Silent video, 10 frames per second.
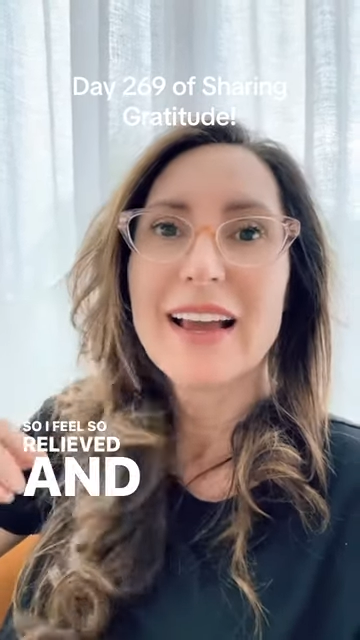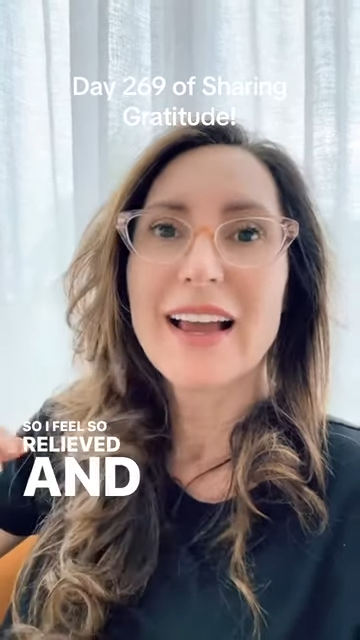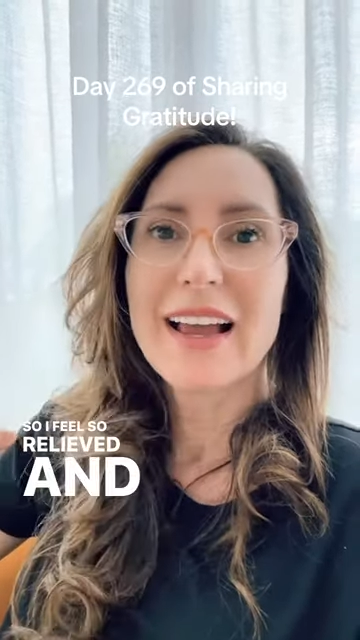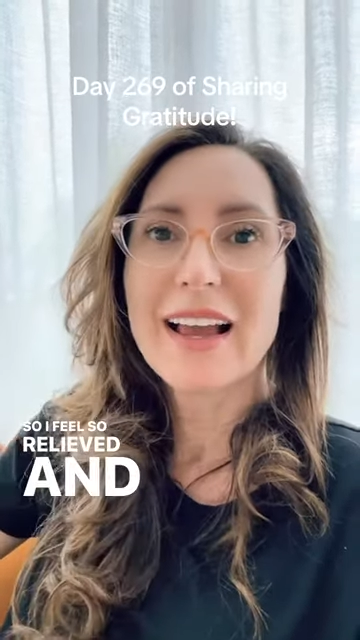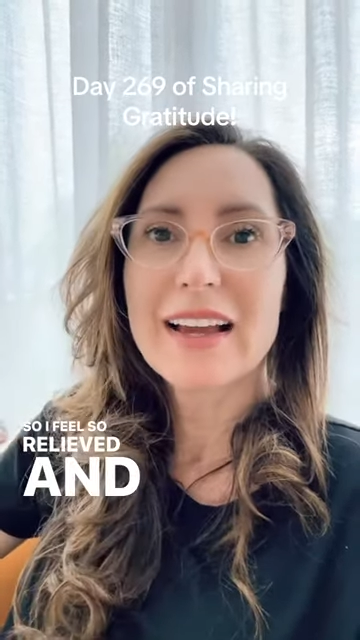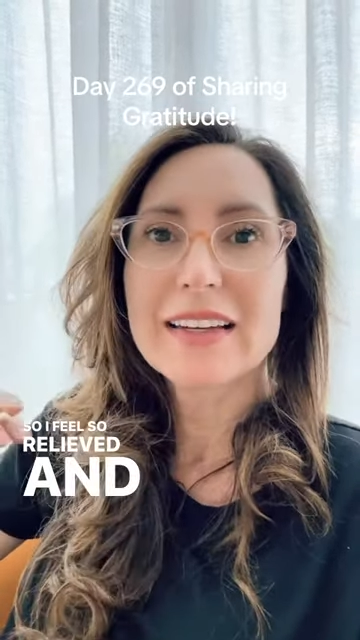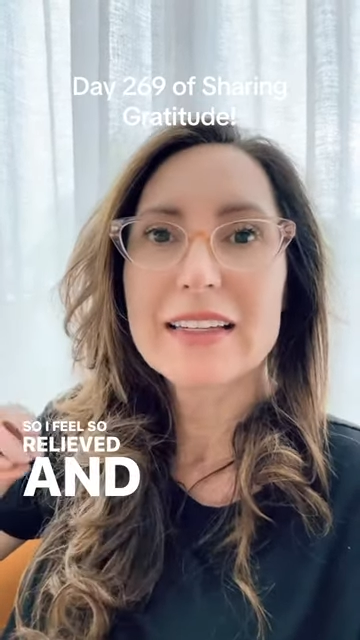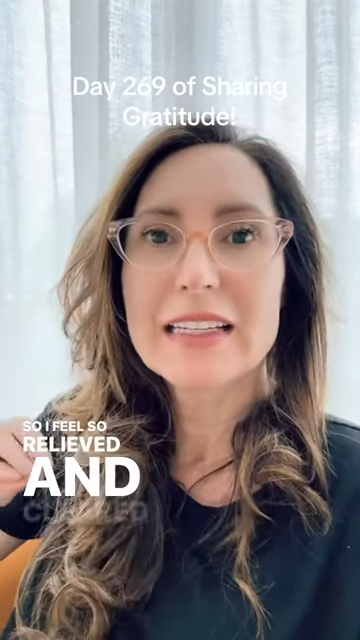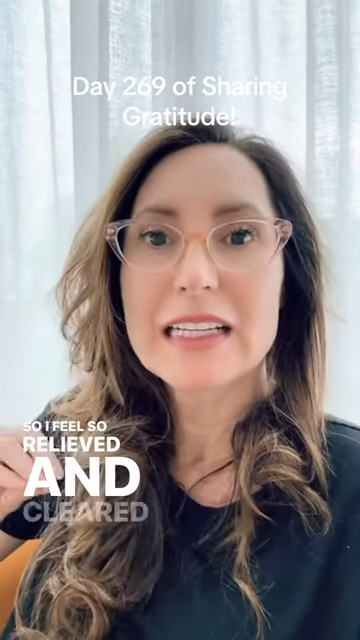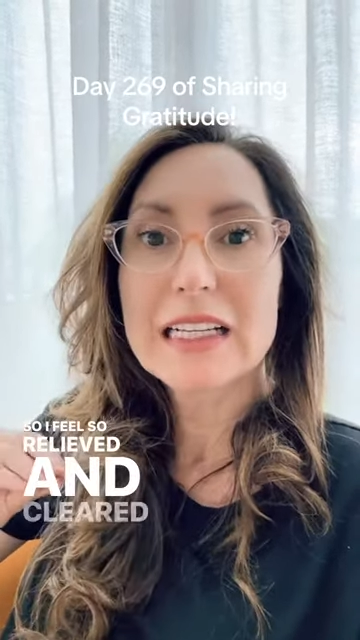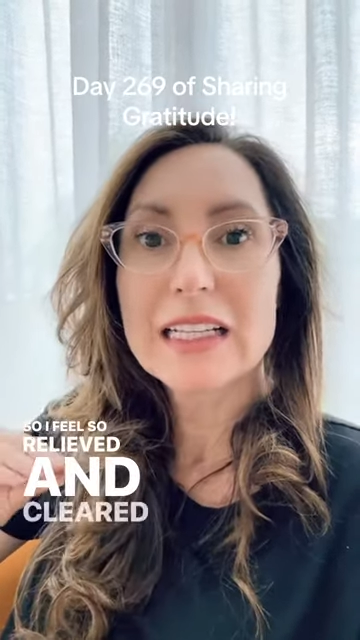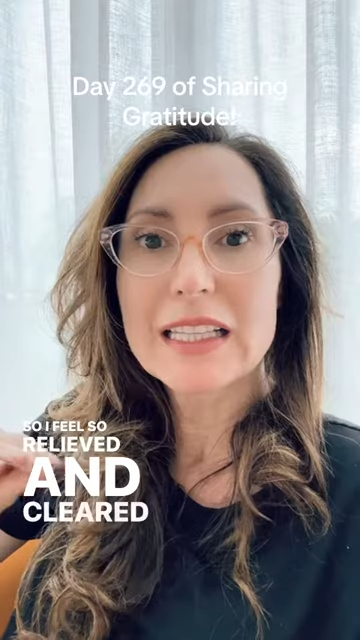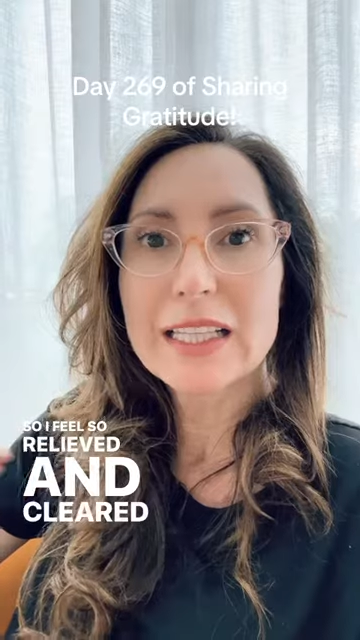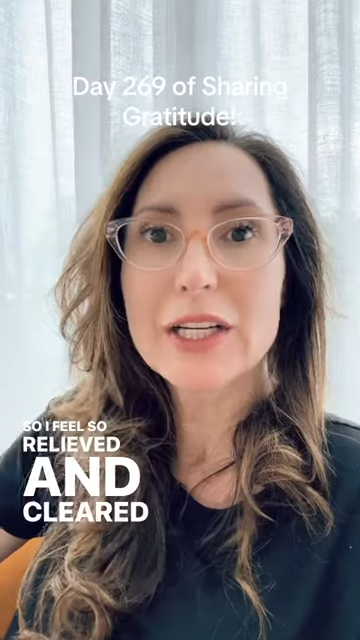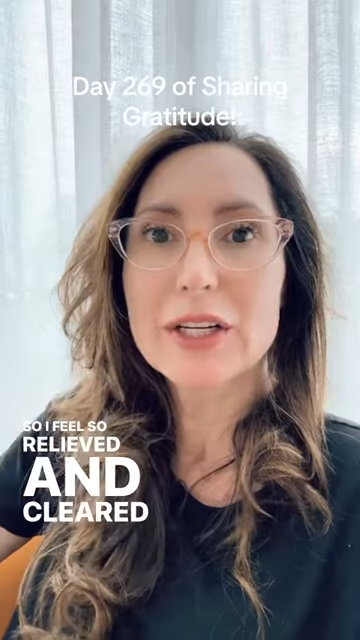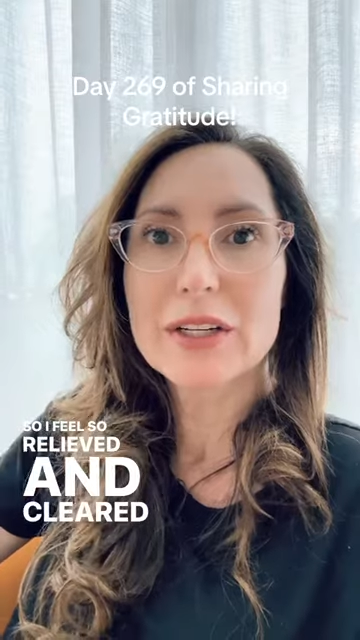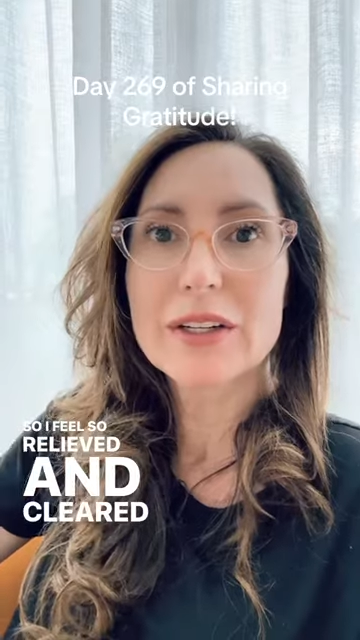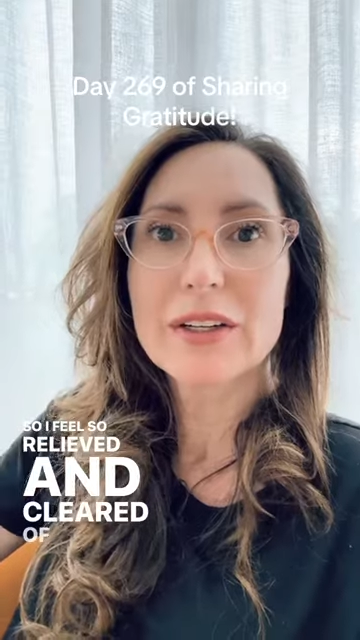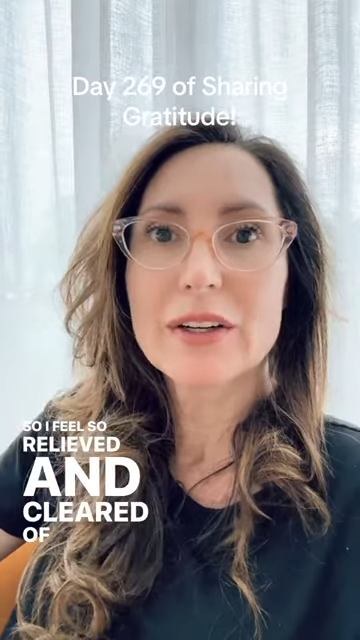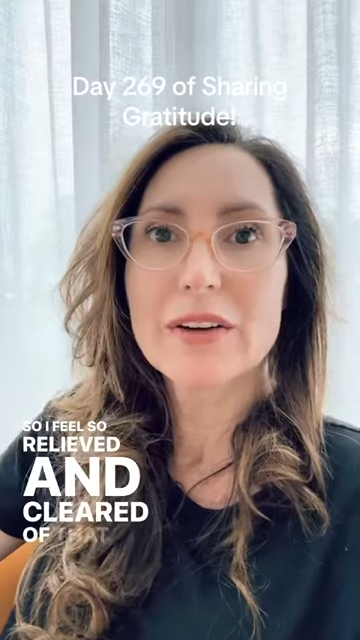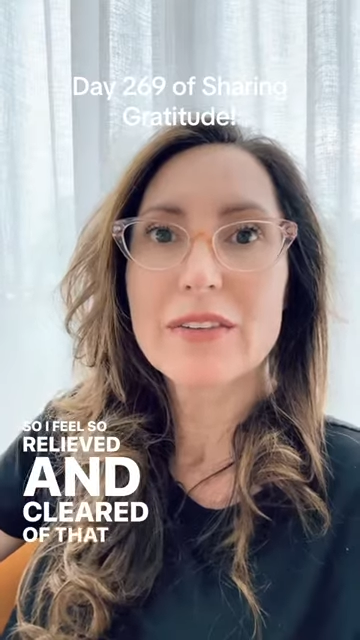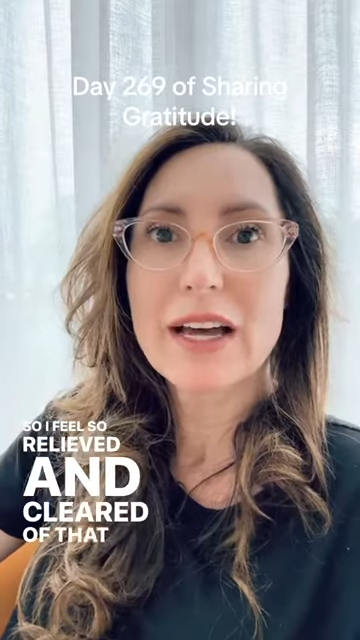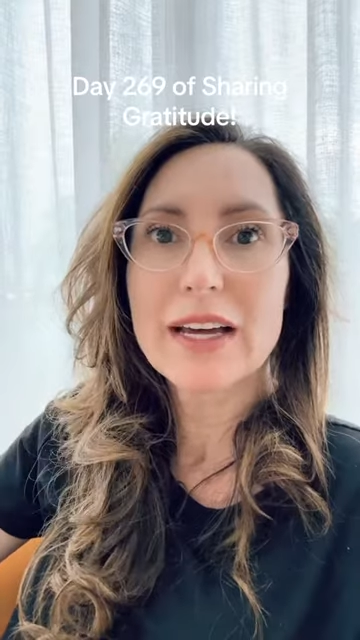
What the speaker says: and cleared of